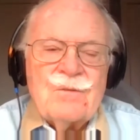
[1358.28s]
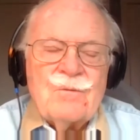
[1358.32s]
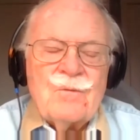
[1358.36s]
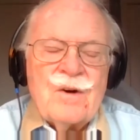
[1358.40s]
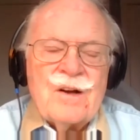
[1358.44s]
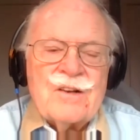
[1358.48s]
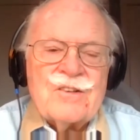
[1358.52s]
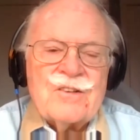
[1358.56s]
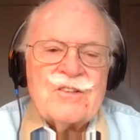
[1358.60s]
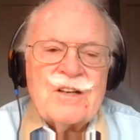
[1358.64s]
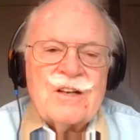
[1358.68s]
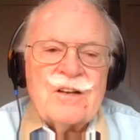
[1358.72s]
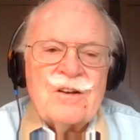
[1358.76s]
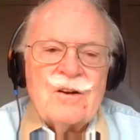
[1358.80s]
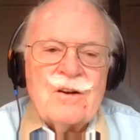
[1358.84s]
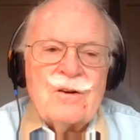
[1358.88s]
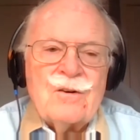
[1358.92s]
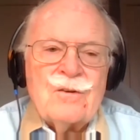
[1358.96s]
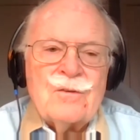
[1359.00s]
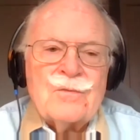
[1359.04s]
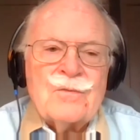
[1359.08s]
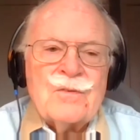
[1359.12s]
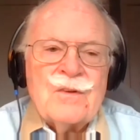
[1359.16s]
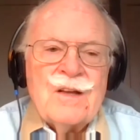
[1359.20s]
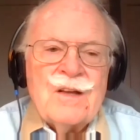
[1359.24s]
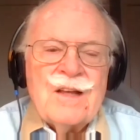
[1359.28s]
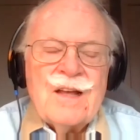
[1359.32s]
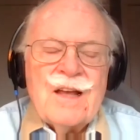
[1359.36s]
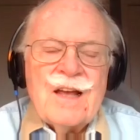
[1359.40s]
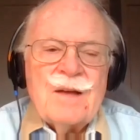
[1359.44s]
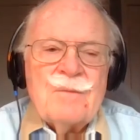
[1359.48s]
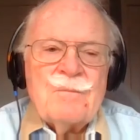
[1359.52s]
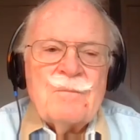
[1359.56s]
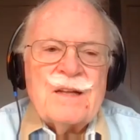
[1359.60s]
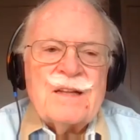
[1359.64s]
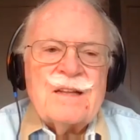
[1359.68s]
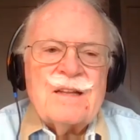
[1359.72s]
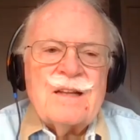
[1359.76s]
watching golf,
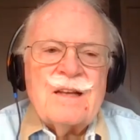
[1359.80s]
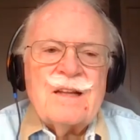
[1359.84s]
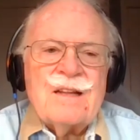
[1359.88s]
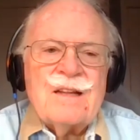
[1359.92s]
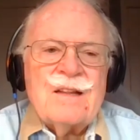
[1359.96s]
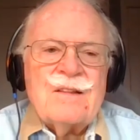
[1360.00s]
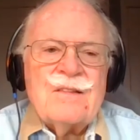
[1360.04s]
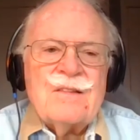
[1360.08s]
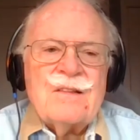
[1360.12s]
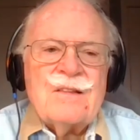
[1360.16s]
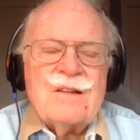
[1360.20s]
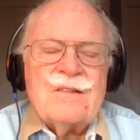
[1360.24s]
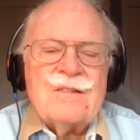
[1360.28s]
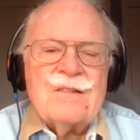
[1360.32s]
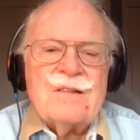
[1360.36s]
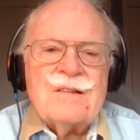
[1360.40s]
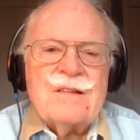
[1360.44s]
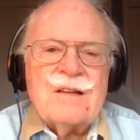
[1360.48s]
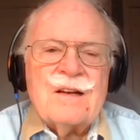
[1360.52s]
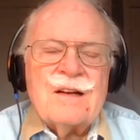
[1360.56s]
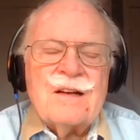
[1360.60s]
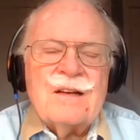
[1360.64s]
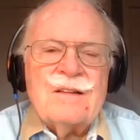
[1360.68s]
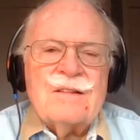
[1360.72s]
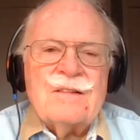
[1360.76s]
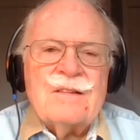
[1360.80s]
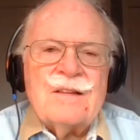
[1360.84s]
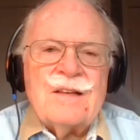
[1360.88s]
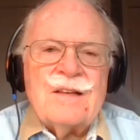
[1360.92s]
but the